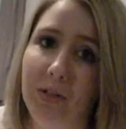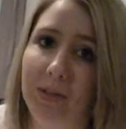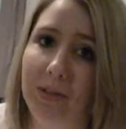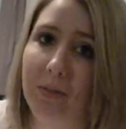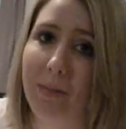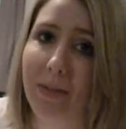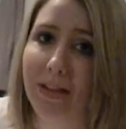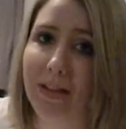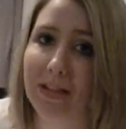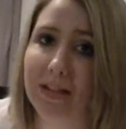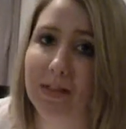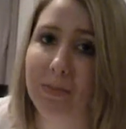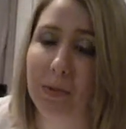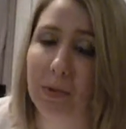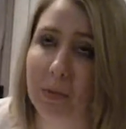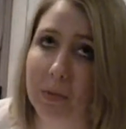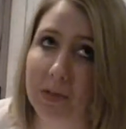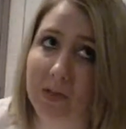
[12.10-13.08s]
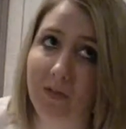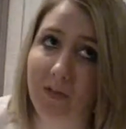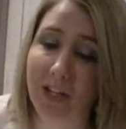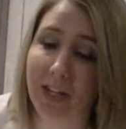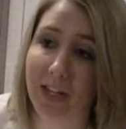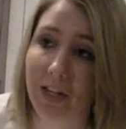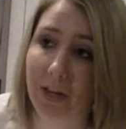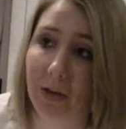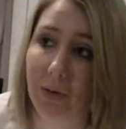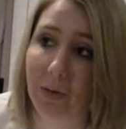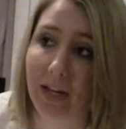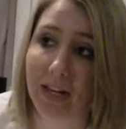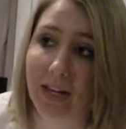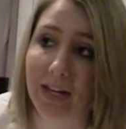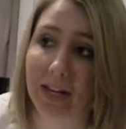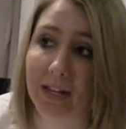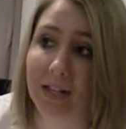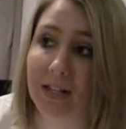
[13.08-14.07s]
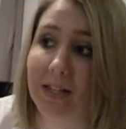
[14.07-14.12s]
I was going to make this bonus video,
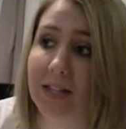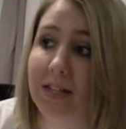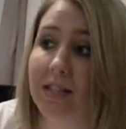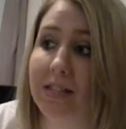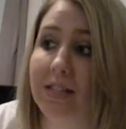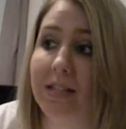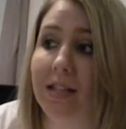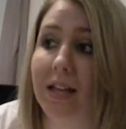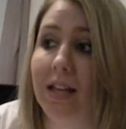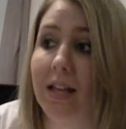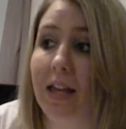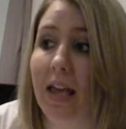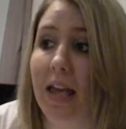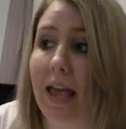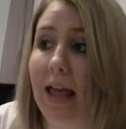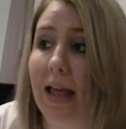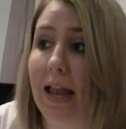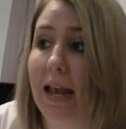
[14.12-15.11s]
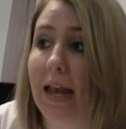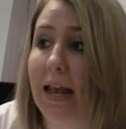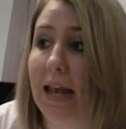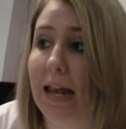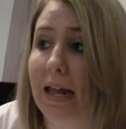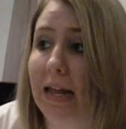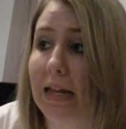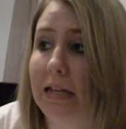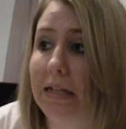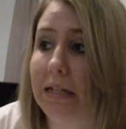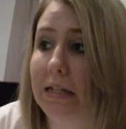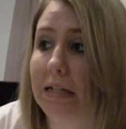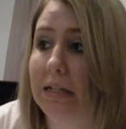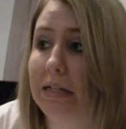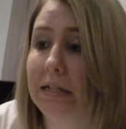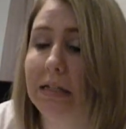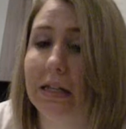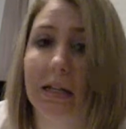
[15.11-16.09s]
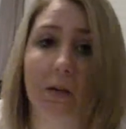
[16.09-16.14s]
and it is late.
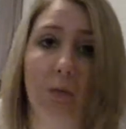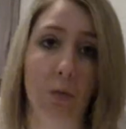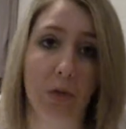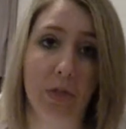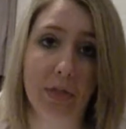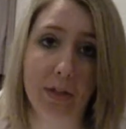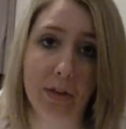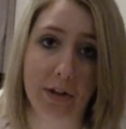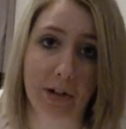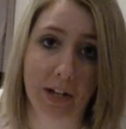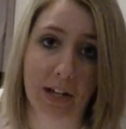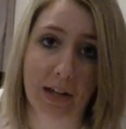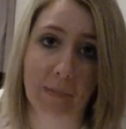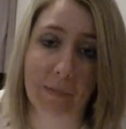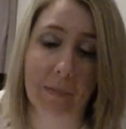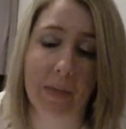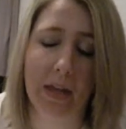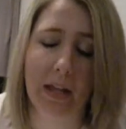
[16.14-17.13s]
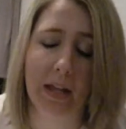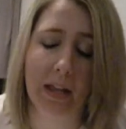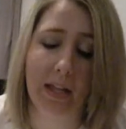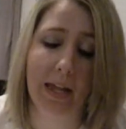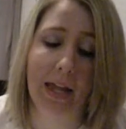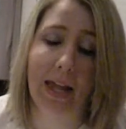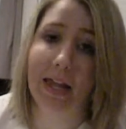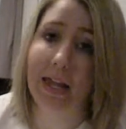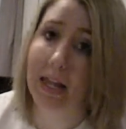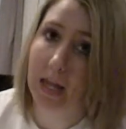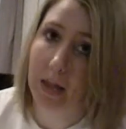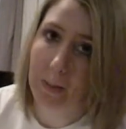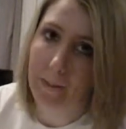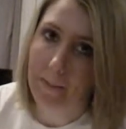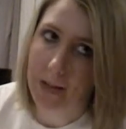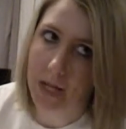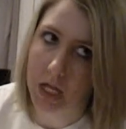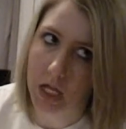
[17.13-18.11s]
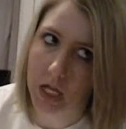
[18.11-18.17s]
It is like 1:30 in the
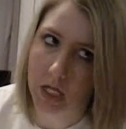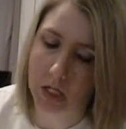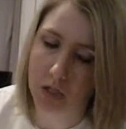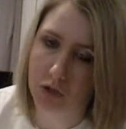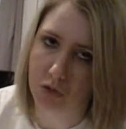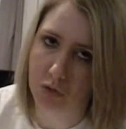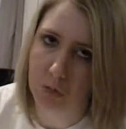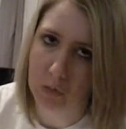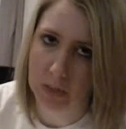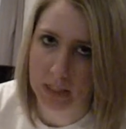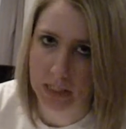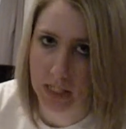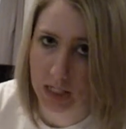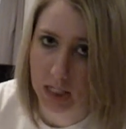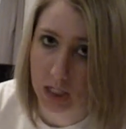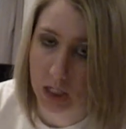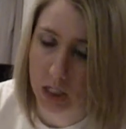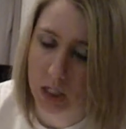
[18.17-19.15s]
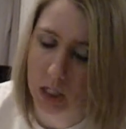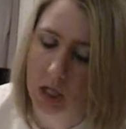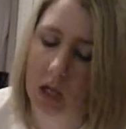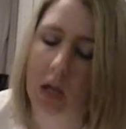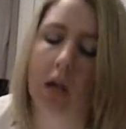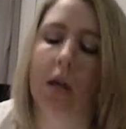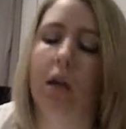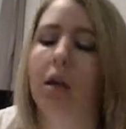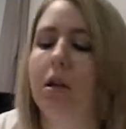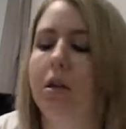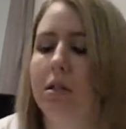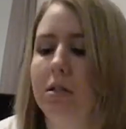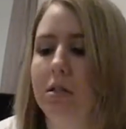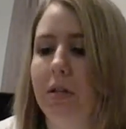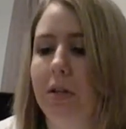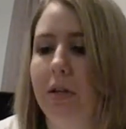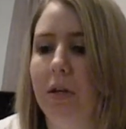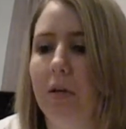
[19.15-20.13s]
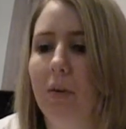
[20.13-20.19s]
a.m. on Tuesday.
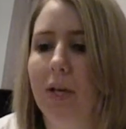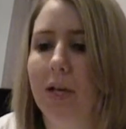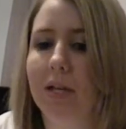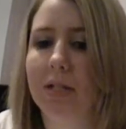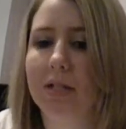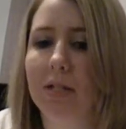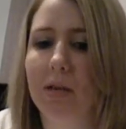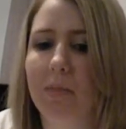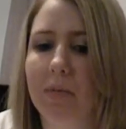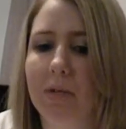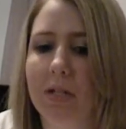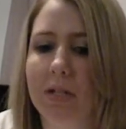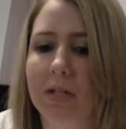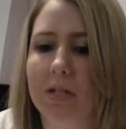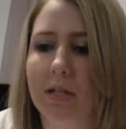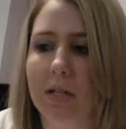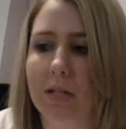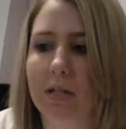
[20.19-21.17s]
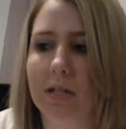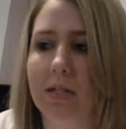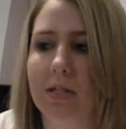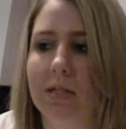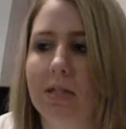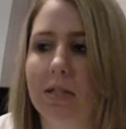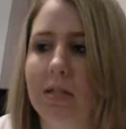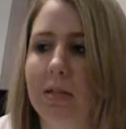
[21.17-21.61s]
So anyways, I'm going to discuss